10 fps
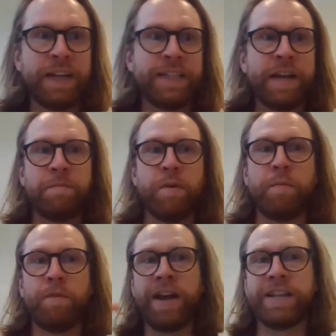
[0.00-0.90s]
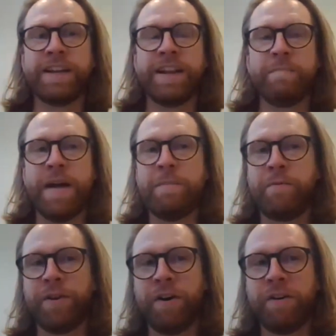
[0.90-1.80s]
let's say populating the
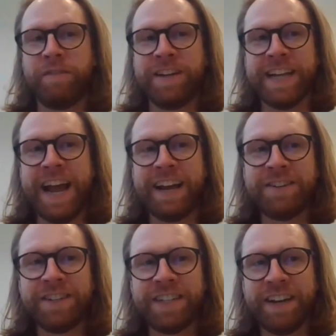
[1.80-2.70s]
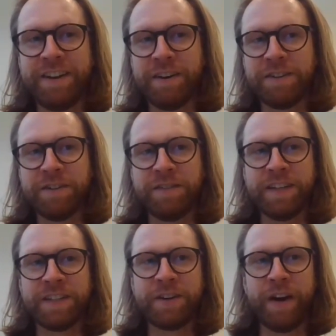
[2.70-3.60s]
map with all these actors that you also
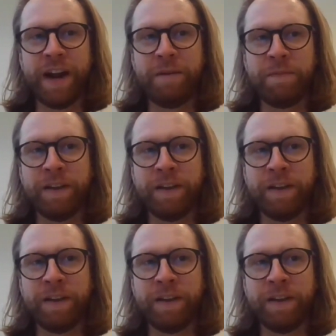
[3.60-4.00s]
described.